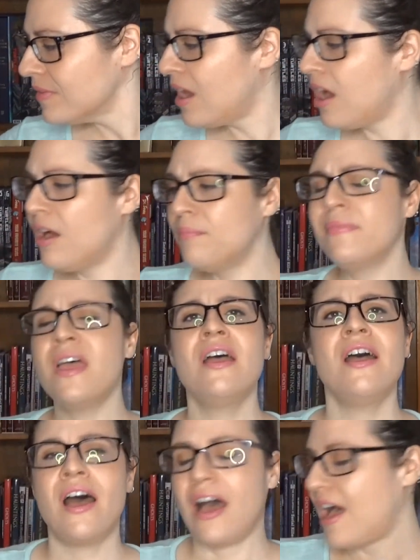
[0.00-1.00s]
I
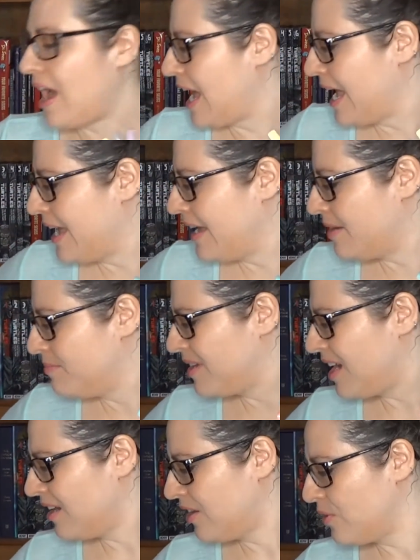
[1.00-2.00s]
am
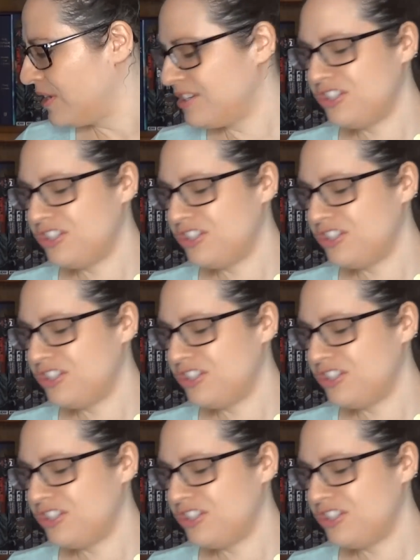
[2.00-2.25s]
not going